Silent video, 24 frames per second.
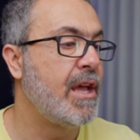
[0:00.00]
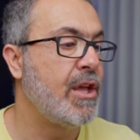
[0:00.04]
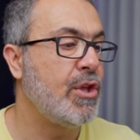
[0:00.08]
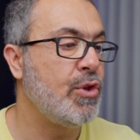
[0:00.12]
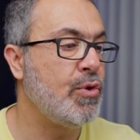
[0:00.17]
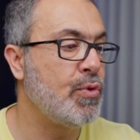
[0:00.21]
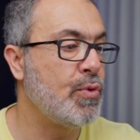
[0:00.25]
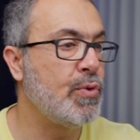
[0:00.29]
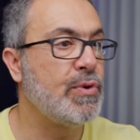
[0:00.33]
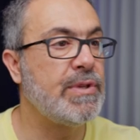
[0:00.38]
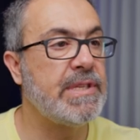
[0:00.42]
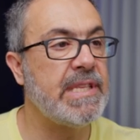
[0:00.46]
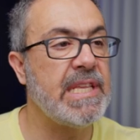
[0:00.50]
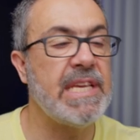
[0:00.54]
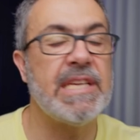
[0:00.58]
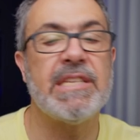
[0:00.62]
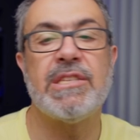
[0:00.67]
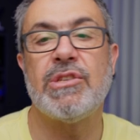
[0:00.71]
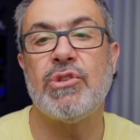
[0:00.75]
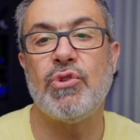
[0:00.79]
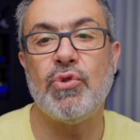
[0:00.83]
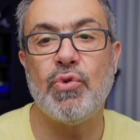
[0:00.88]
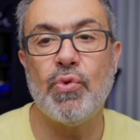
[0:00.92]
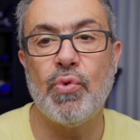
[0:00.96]
use
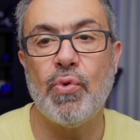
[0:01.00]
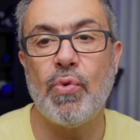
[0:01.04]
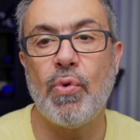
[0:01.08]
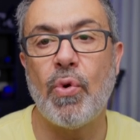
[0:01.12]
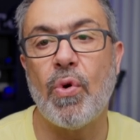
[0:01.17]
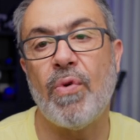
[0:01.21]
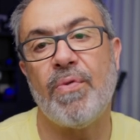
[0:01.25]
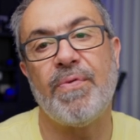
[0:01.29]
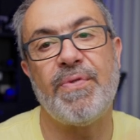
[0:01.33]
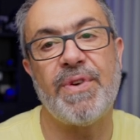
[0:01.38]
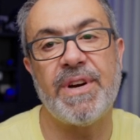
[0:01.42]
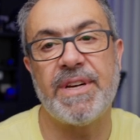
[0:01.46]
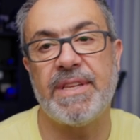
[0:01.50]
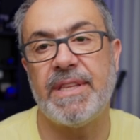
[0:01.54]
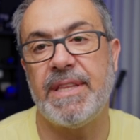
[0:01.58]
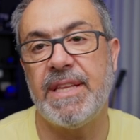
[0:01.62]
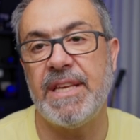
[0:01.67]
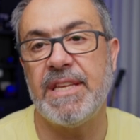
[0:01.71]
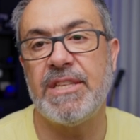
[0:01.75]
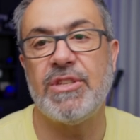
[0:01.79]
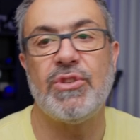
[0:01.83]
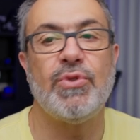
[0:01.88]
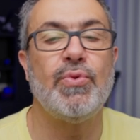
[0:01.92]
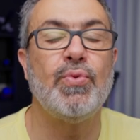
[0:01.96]
this to convert
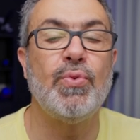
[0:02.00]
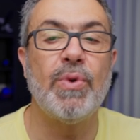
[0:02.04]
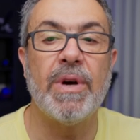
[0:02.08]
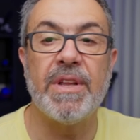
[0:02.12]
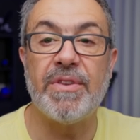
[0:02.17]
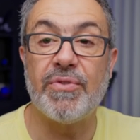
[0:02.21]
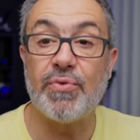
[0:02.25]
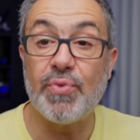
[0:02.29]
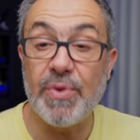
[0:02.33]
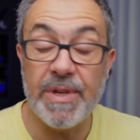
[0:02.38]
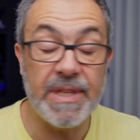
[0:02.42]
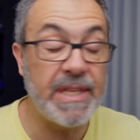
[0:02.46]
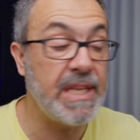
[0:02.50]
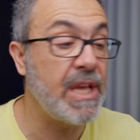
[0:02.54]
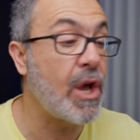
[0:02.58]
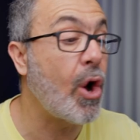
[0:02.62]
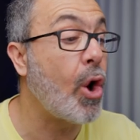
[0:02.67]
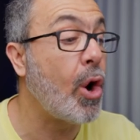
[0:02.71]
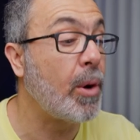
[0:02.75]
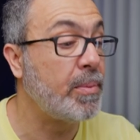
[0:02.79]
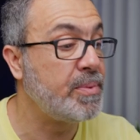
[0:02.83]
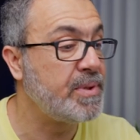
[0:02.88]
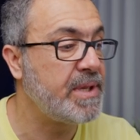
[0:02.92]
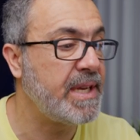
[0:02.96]
this to a 3D
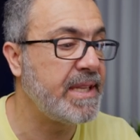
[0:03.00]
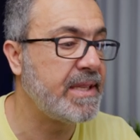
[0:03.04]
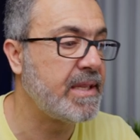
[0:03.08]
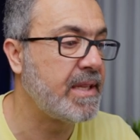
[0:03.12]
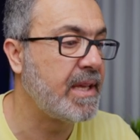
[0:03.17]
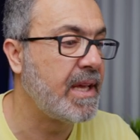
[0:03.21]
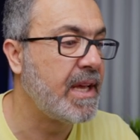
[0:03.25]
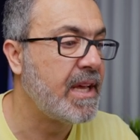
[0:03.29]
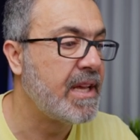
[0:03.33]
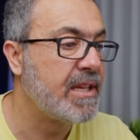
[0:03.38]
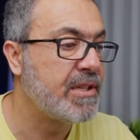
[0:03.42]
object.